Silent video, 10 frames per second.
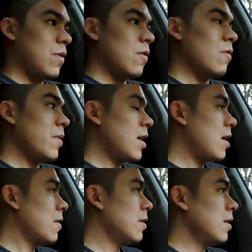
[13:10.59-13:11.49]
threw me
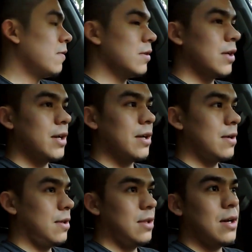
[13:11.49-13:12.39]
out and they were like,
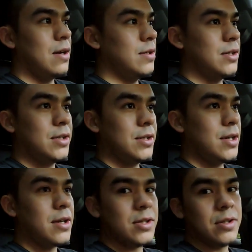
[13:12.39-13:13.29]
no, just
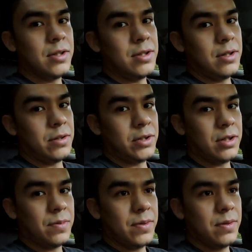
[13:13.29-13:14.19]
take it to the dealership.